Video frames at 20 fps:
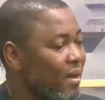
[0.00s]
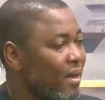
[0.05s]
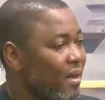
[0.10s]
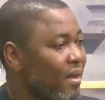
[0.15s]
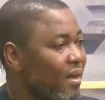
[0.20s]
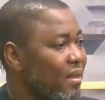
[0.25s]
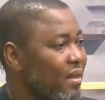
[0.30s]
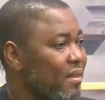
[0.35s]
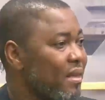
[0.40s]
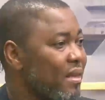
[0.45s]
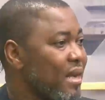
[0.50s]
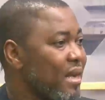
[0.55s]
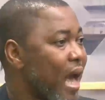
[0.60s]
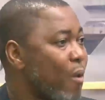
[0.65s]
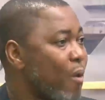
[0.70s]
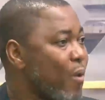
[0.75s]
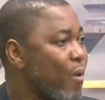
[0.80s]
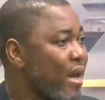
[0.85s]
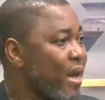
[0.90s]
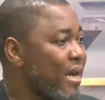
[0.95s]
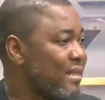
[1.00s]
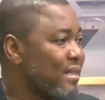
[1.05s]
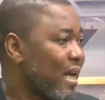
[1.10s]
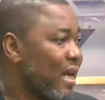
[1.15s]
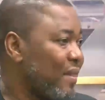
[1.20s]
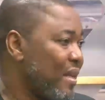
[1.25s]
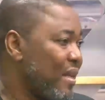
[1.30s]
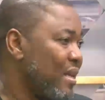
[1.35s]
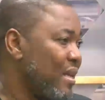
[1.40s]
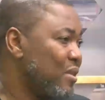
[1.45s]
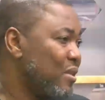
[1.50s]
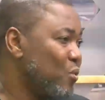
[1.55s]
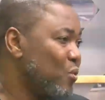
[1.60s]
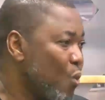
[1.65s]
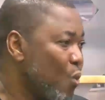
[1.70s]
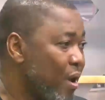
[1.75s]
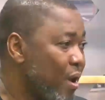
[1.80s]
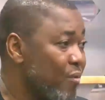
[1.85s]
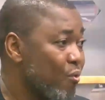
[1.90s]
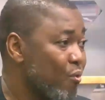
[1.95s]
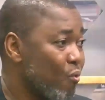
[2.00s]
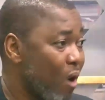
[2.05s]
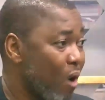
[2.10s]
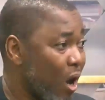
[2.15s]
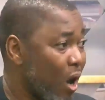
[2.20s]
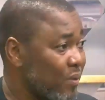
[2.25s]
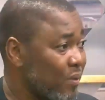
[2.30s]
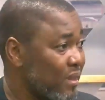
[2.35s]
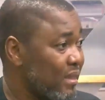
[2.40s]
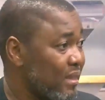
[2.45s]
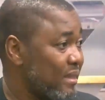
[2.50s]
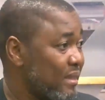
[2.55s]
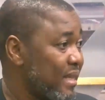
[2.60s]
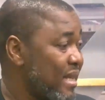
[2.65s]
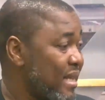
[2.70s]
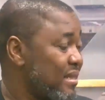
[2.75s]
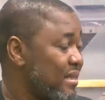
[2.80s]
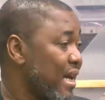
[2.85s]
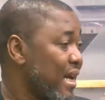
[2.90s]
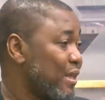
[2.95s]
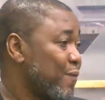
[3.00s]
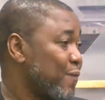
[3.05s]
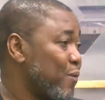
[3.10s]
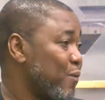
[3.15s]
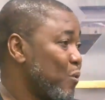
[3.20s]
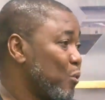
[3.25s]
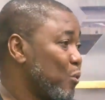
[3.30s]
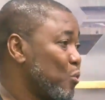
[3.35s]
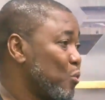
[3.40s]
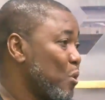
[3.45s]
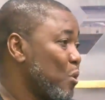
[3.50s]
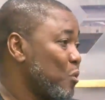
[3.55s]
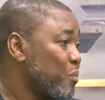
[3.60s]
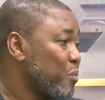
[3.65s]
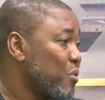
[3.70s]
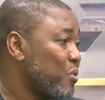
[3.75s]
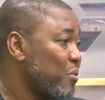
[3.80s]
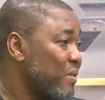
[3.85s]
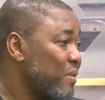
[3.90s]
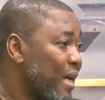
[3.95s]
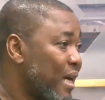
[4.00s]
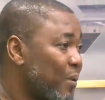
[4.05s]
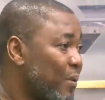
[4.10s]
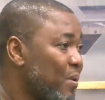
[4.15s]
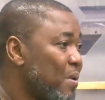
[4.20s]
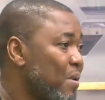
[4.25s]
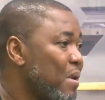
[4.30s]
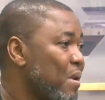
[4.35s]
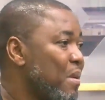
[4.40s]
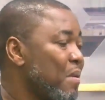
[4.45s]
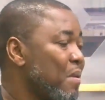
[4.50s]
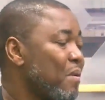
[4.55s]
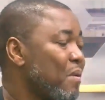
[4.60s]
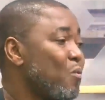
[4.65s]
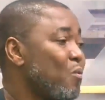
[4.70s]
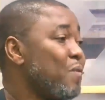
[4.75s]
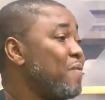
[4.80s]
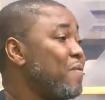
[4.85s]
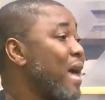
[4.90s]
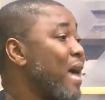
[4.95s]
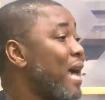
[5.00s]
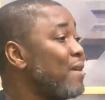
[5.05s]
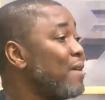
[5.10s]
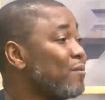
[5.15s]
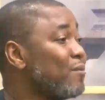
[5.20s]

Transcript: the awareness, I think, is going around in the sense that if you go to hospital now, if they are even